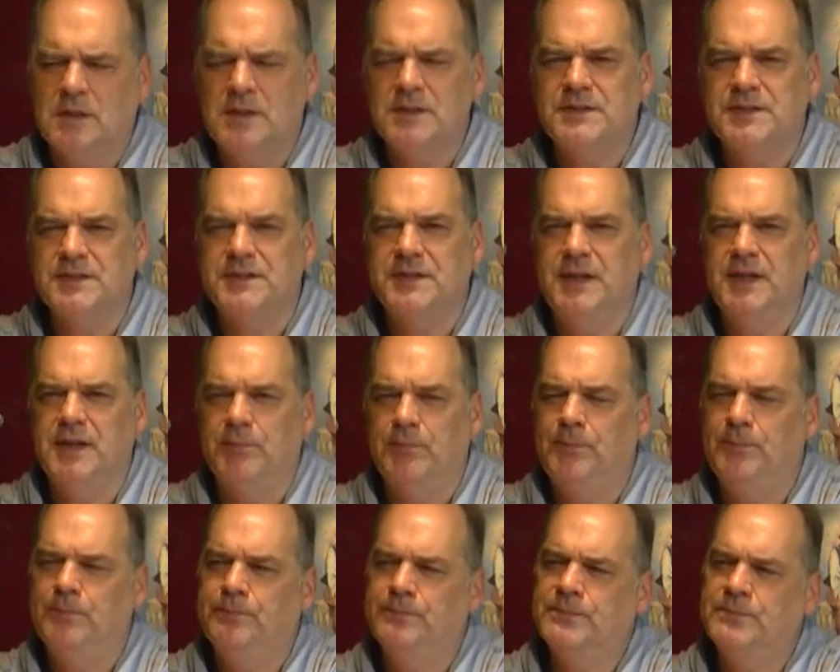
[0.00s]
I say,
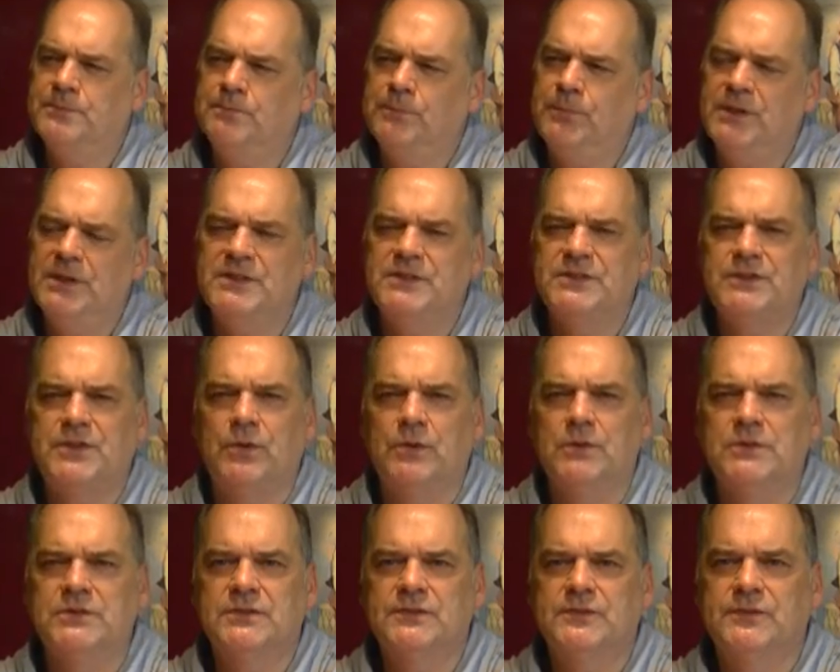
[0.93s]
pretty
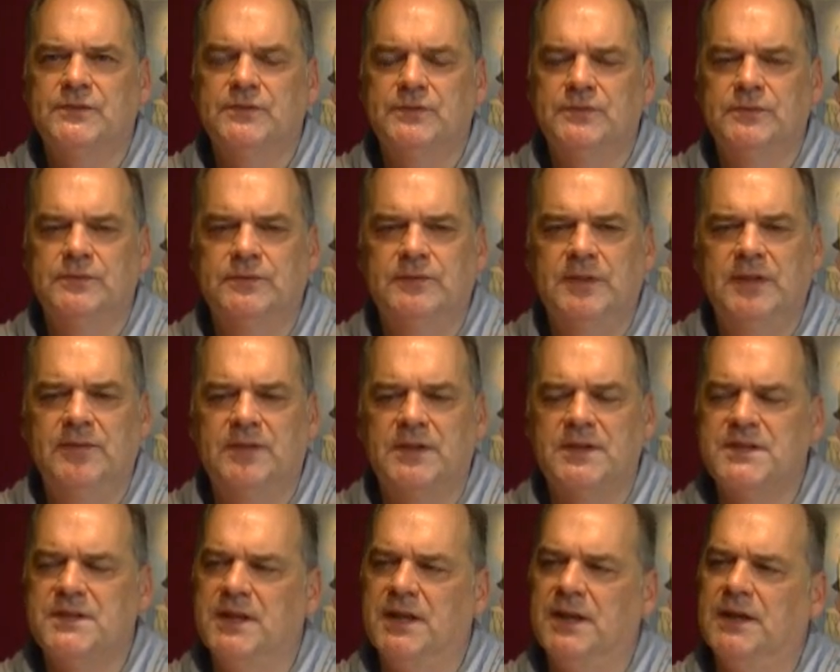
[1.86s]
strong
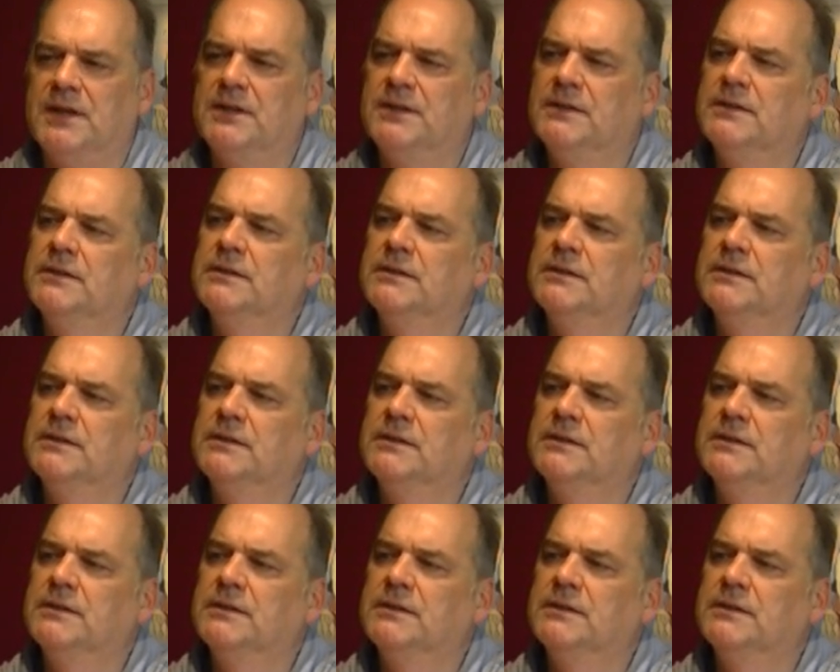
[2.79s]
flavours there.